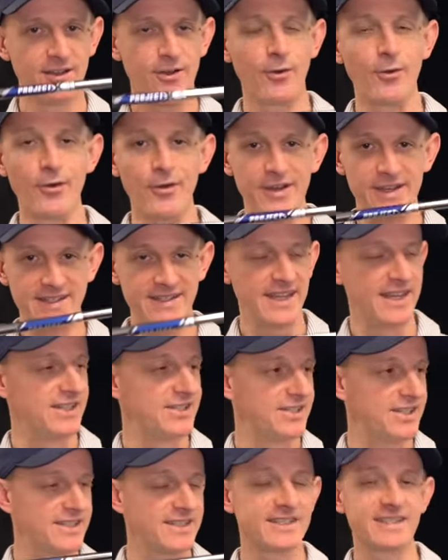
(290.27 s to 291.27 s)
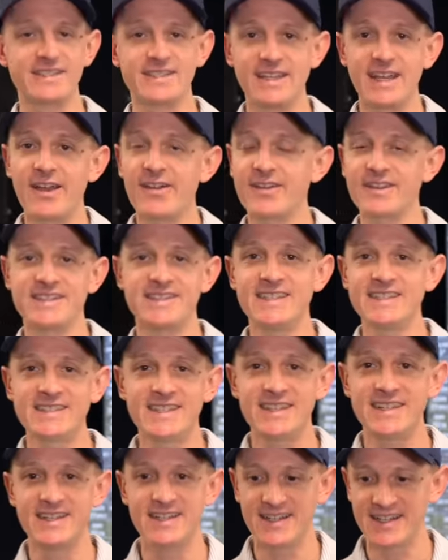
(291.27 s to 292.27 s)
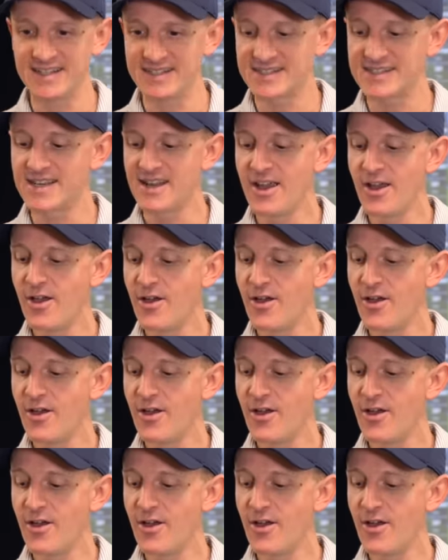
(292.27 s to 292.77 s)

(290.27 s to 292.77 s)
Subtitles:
orientations to see how consistent it is,